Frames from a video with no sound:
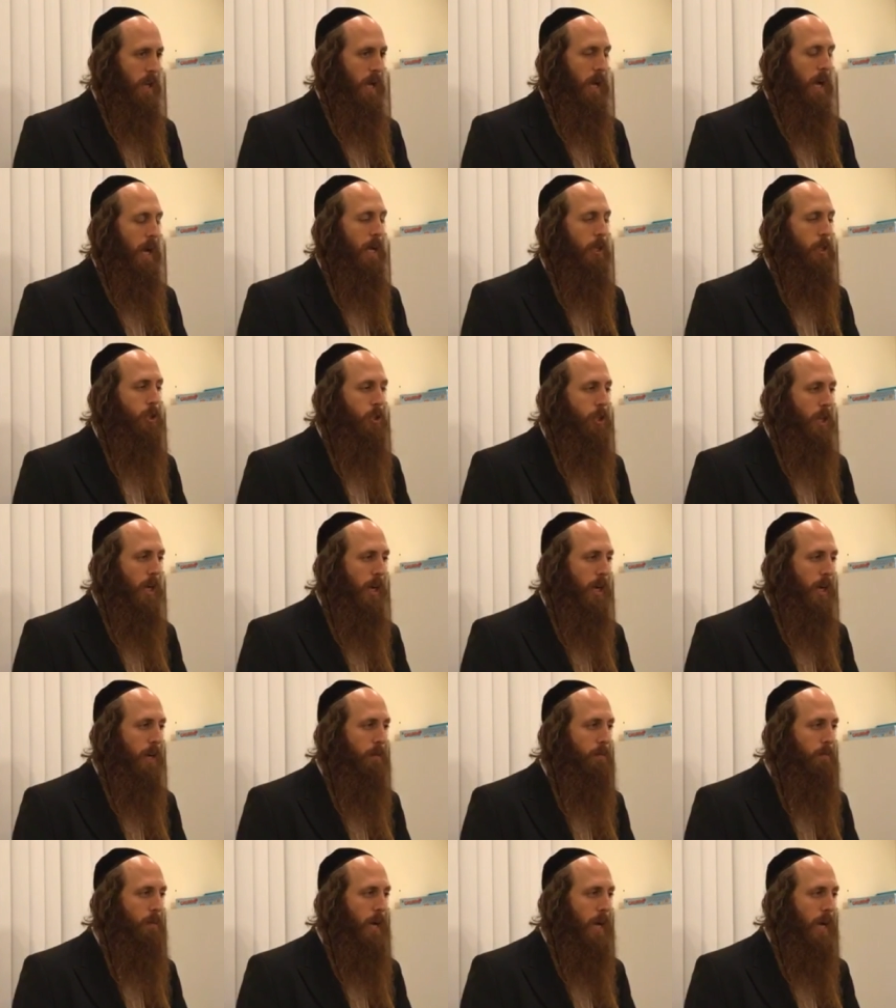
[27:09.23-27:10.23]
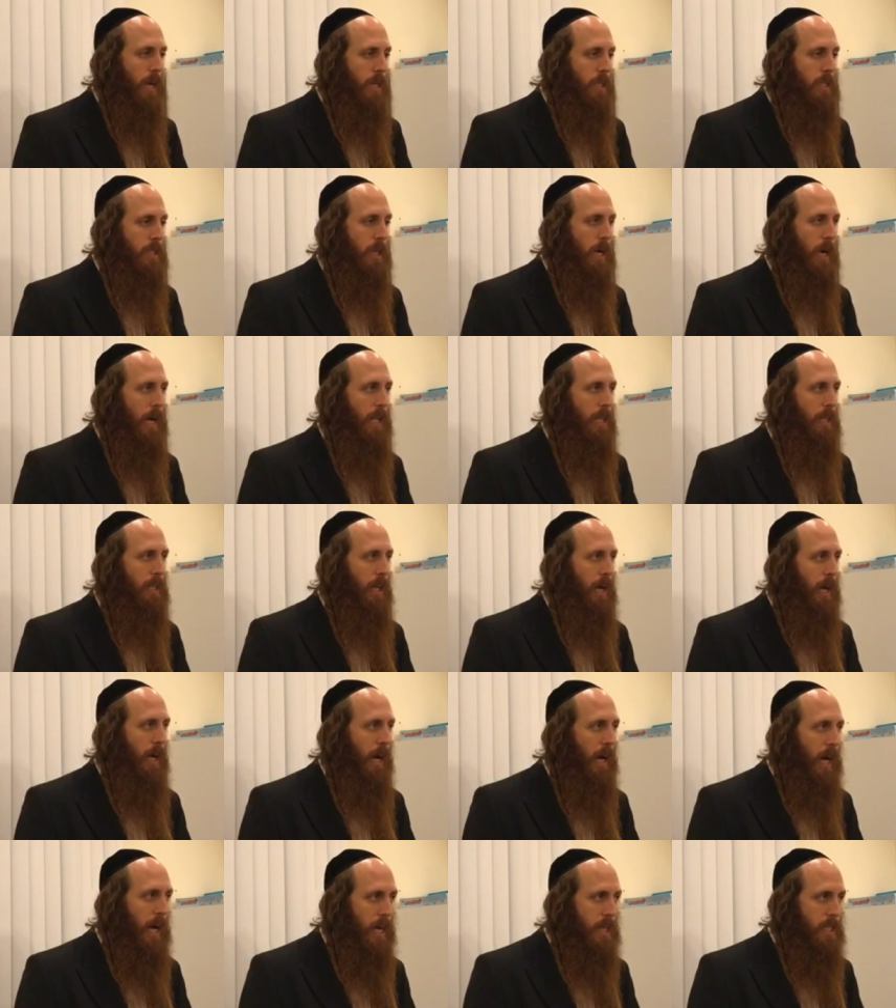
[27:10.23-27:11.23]
Hashem exiled
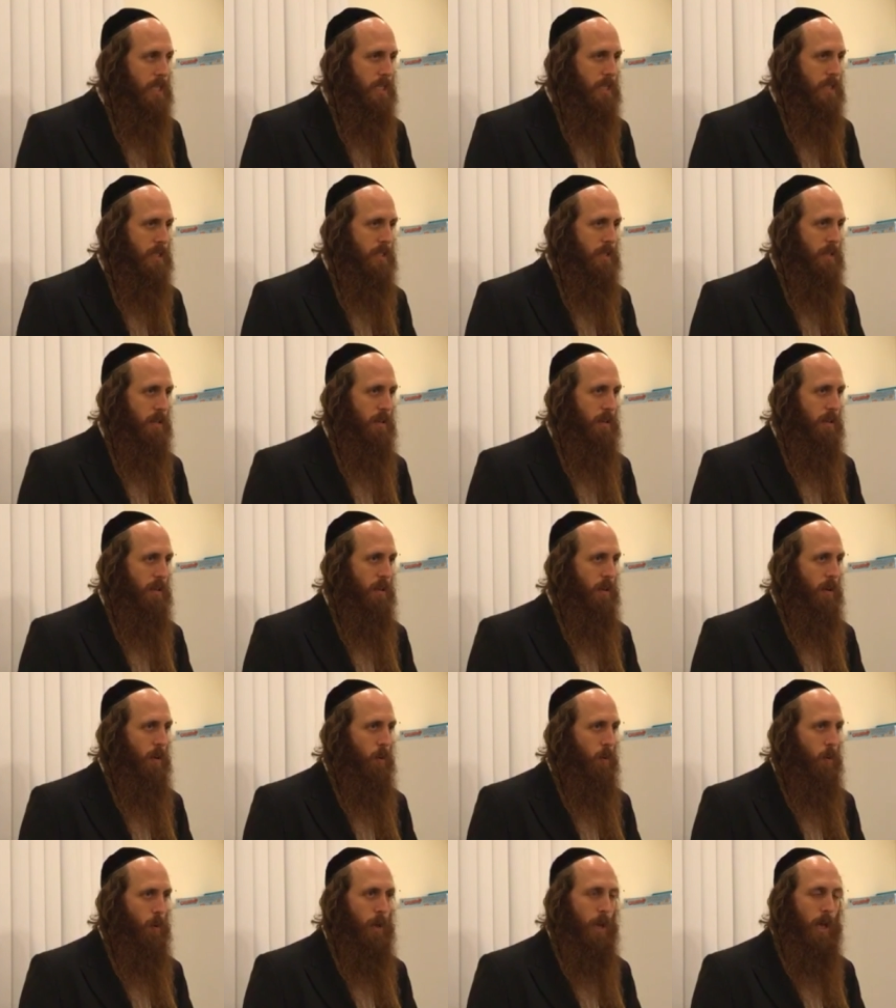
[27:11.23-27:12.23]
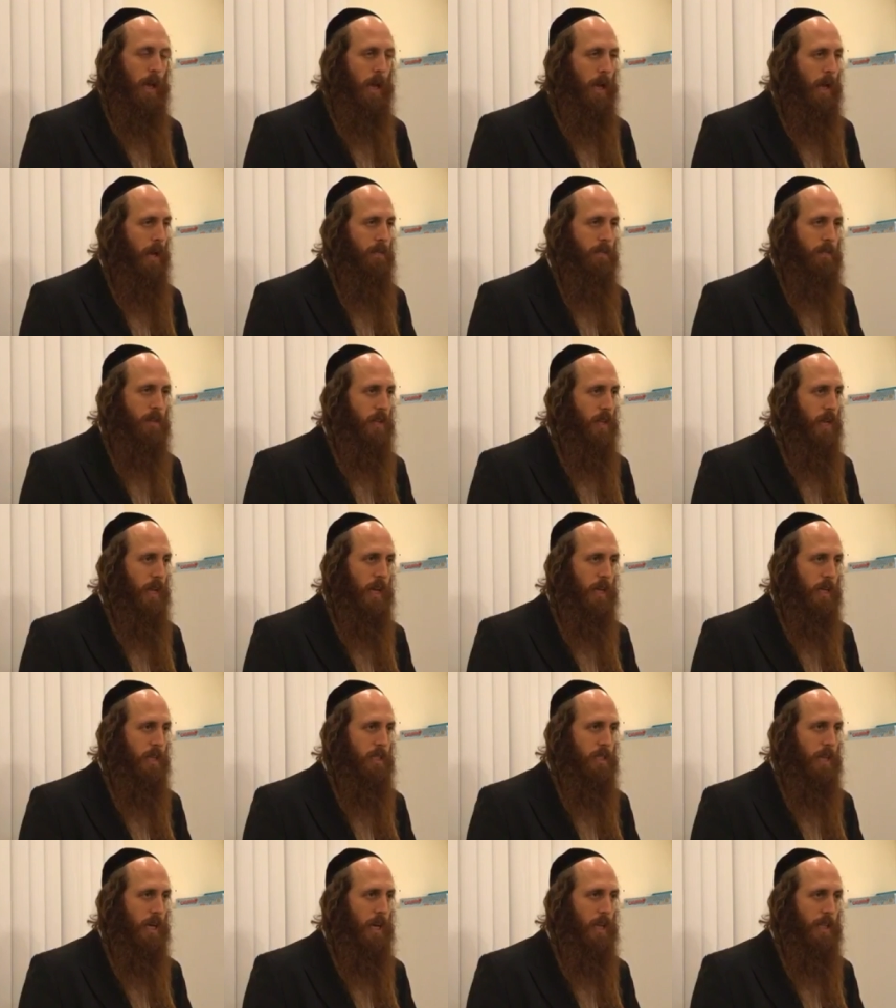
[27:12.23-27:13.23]
us. We haven't
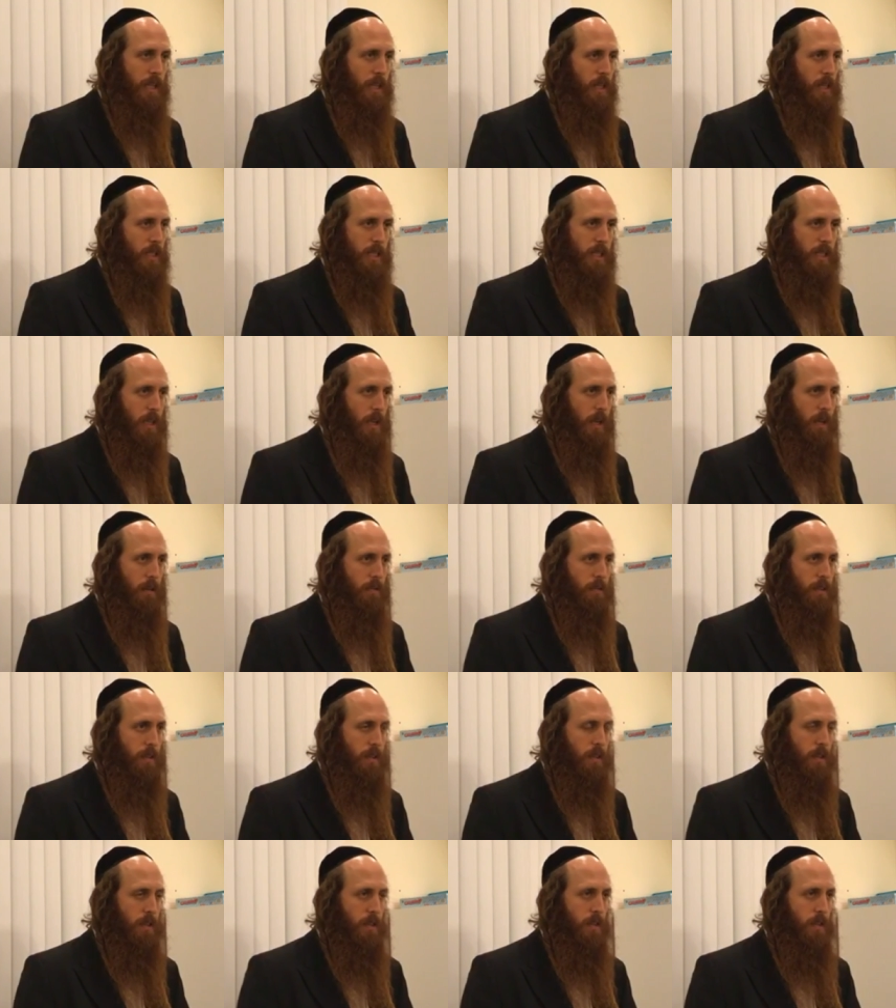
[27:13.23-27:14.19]
exiled ourselves.